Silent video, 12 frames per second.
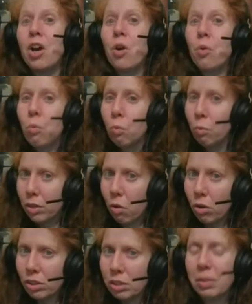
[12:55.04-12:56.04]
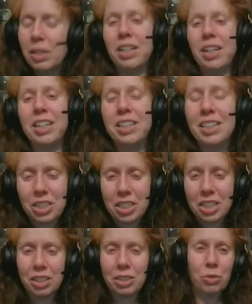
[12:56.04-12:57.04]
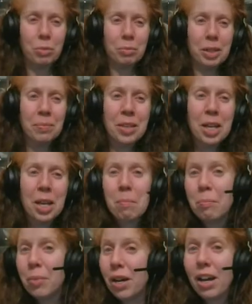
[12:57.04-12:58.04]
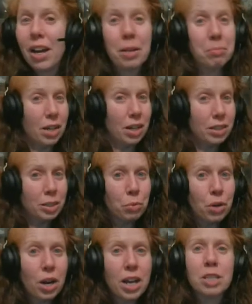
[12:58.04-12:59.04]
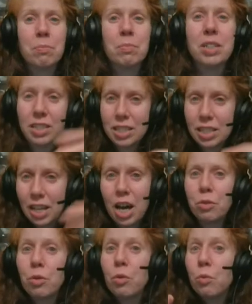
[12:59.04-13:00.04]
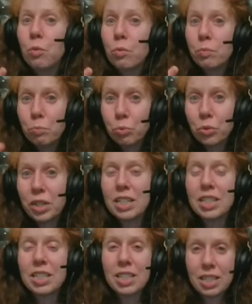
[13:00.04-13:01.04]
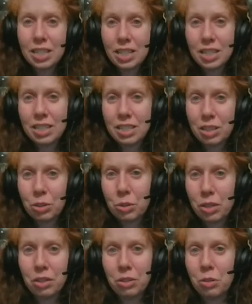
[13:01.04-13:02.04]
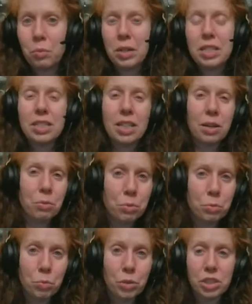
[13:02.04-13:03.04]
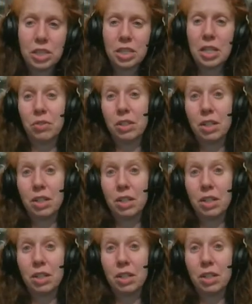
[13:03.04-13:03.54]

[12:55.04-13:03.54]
with a horseman? I, that just clicked for me. But I'm not surprised because God brings things together in ways that we're just never going to